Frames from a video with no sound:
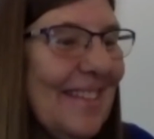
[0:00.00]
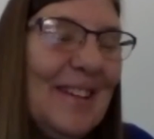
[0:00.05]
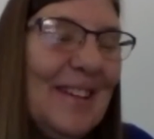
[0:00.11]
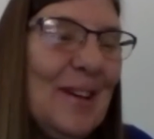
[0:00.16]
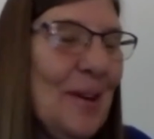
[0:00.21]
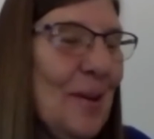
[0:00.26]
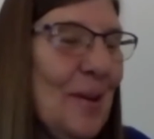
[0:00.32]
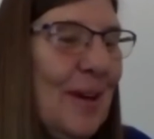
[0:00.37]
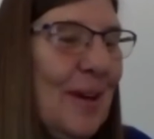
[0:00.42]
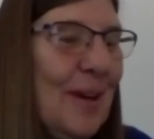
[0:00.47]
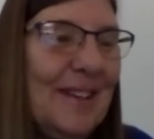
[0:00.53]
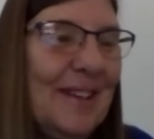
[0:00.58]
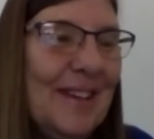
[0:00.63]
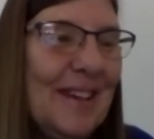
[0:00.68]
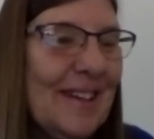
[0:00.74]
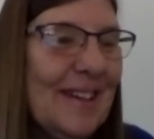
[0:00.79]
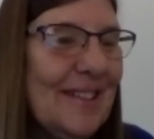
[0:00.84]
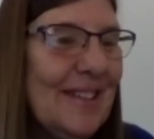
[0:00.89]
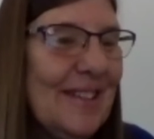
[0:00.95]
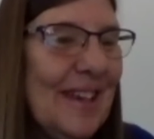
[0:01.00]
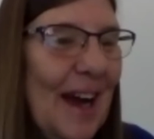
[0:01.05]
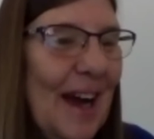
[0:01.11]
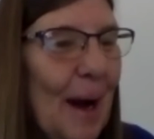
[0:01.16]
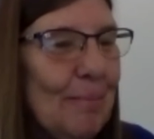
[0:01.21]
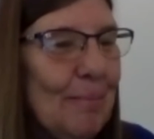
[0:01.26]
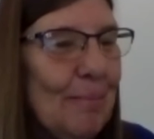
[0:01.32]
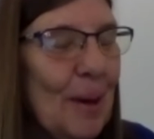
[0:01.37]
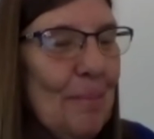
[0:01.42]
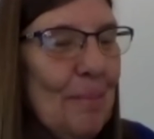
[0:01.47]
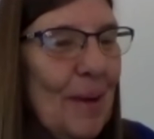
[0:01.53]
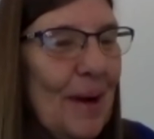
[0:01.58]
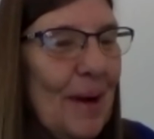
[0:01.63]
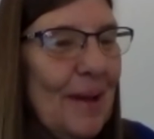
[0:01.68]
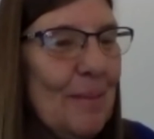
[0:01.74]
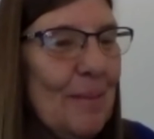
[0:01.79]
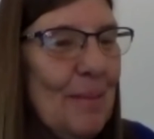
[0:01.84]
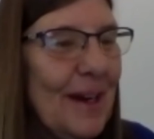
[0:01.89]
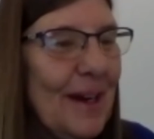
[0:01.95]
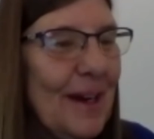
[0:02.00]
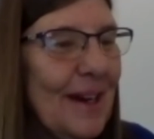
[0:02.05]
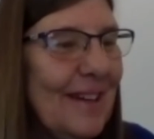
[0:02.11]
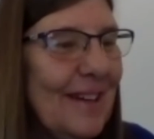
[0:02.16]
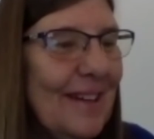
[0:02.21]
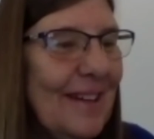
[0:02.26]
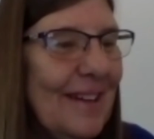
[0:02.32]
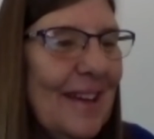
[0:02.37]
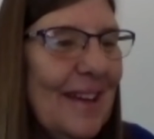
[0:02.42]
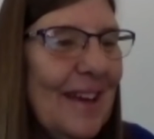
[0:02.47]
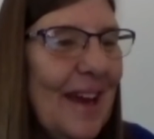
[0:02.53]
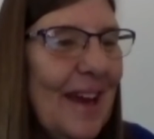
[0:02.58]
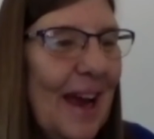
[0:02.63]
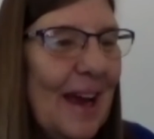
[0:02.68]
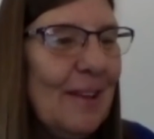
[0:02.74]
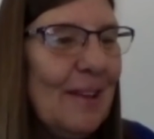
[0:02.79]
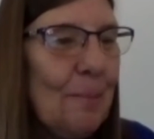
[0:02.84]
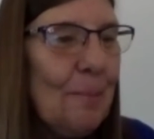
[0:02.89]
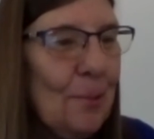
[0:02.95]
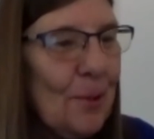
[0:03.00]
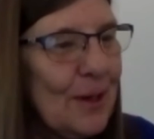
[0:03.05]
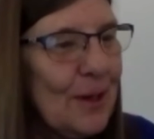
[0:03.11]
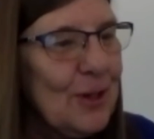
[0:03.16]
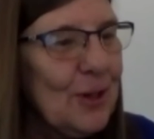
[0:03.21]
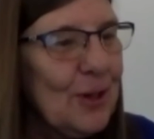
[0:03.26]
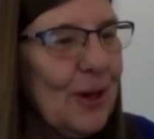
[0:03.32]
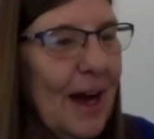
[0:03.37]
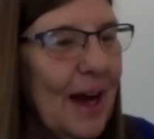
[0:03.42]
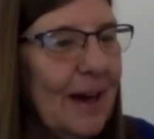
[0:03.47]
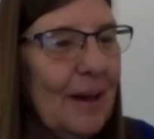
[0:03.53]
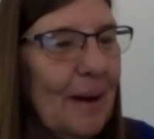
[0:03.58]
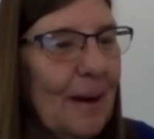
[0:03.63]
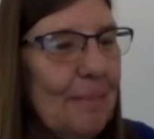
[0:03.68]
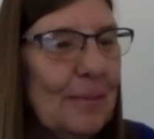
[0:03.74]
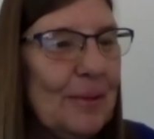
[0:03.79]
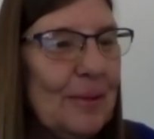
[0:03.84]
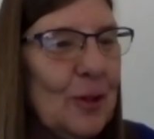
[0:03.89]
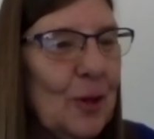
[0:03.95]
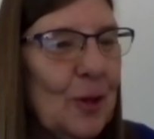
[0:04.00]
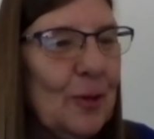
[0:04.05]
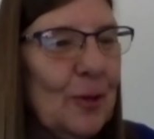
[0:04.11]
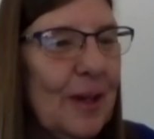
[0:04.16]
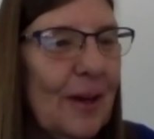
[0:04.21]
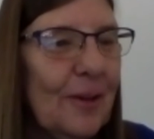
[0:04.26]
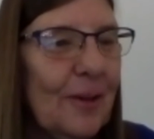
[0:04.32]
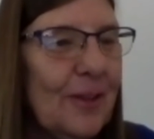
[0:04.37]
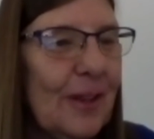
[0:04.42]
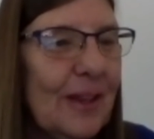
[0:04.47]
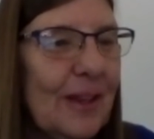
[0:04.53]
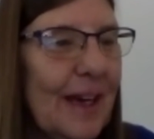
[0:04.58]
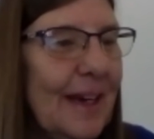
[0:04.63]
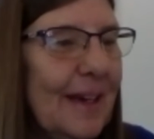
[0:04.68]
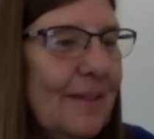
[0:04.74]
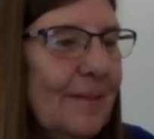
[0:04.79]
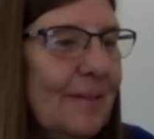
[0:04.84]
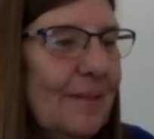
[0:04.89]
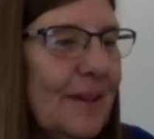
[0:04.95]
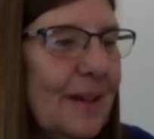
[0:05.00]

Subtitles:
Winn Dixie hopped up on the bed, and the preacher got up and turned out the light.